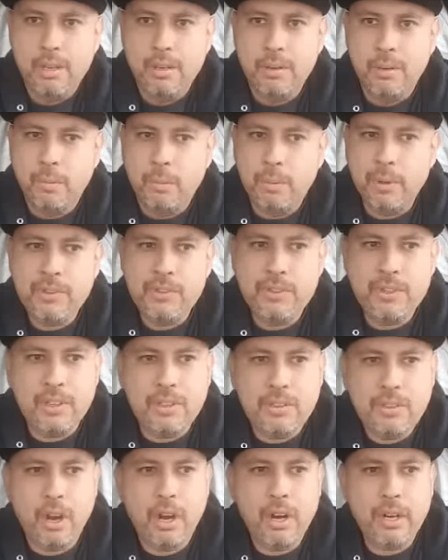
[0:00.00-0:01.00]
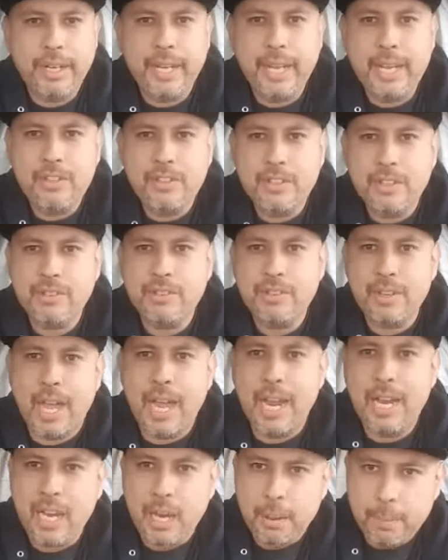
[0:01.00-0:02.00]
What's the dark ages?
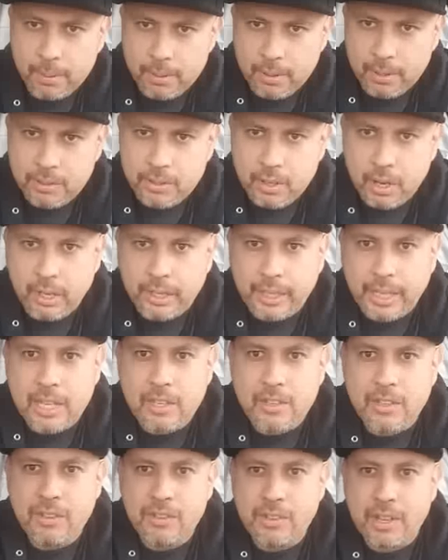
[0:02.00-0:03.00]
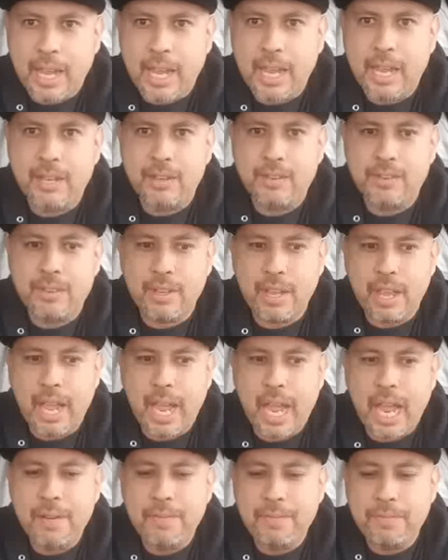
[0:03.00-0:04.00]
I label the dark ages as
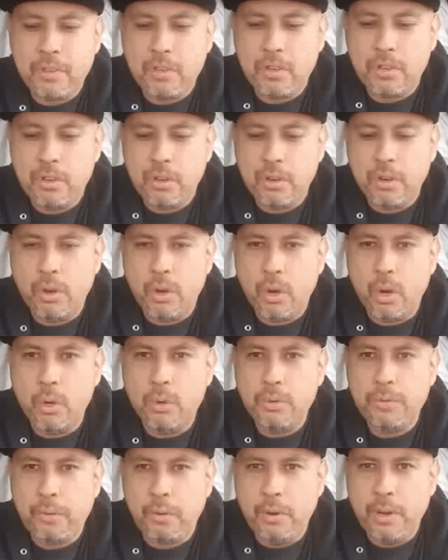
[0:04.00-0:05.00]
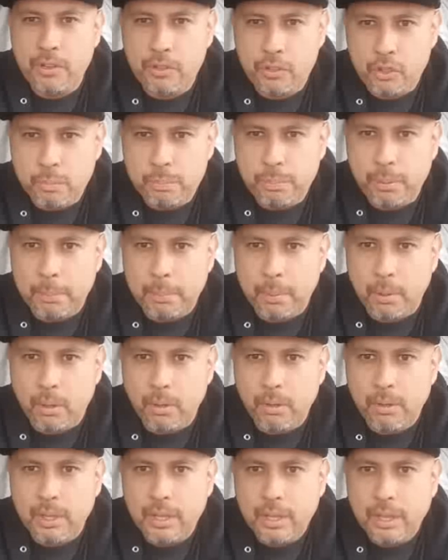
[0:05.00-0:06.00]
after 03 Super
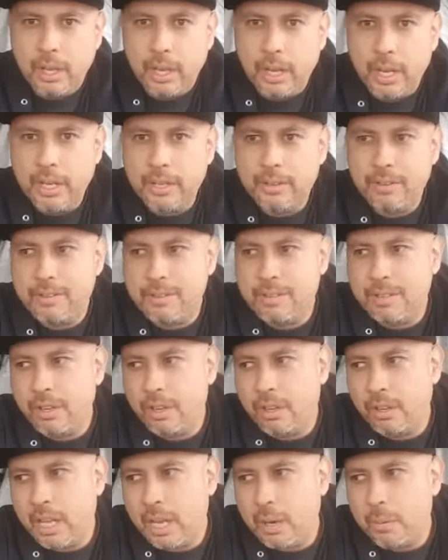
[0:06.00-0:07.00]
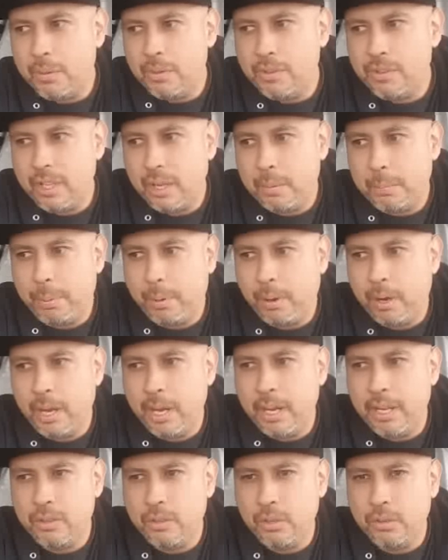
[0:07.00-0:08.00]
Bowl until I would say
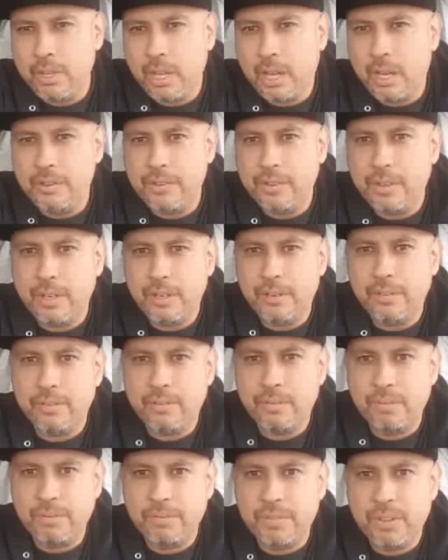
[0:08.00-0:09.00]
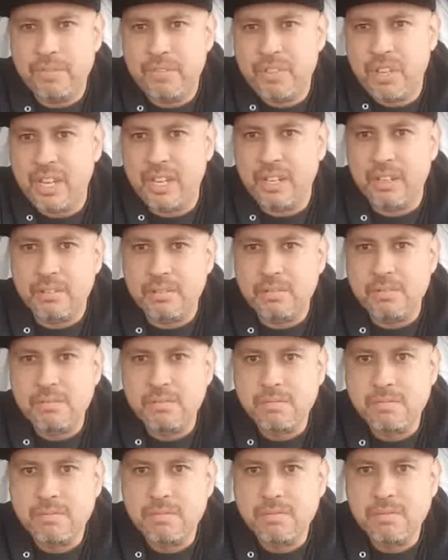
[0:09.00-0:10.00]
probably 2015.
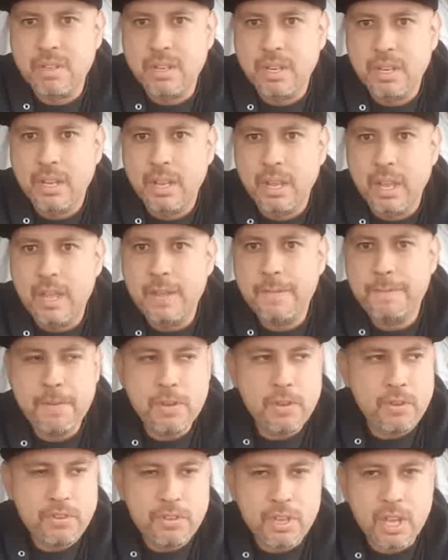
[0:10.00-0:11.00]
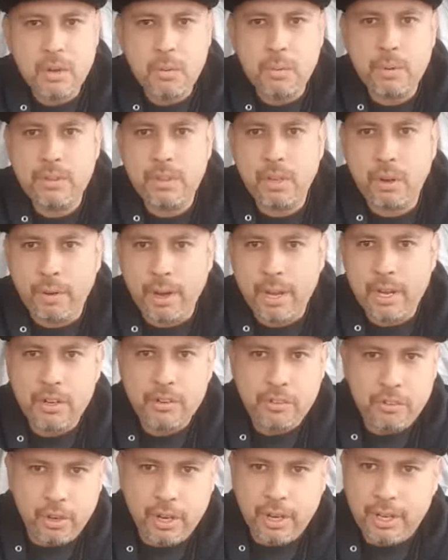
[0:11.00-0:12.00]
If you stuck with the
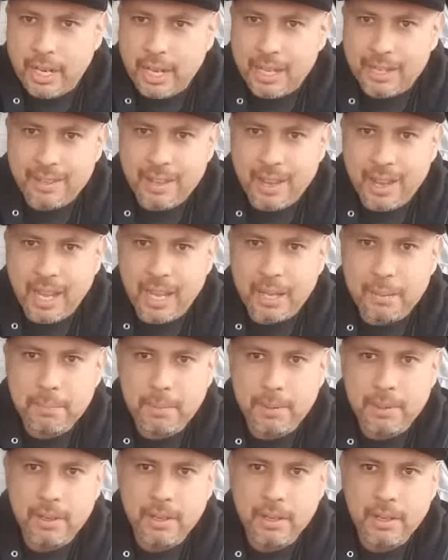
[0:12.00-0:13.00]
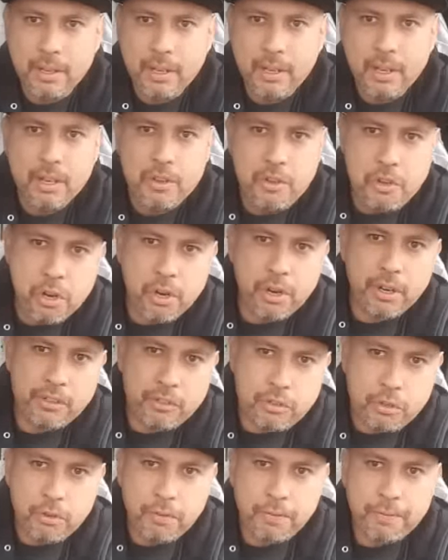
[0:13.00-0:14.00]
Raiders during that time, you're a
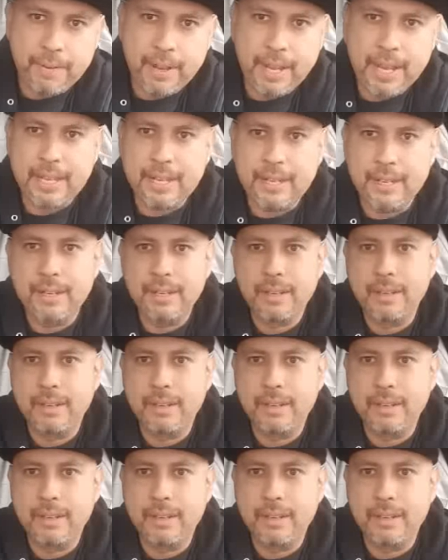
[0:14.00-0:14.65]
true fan.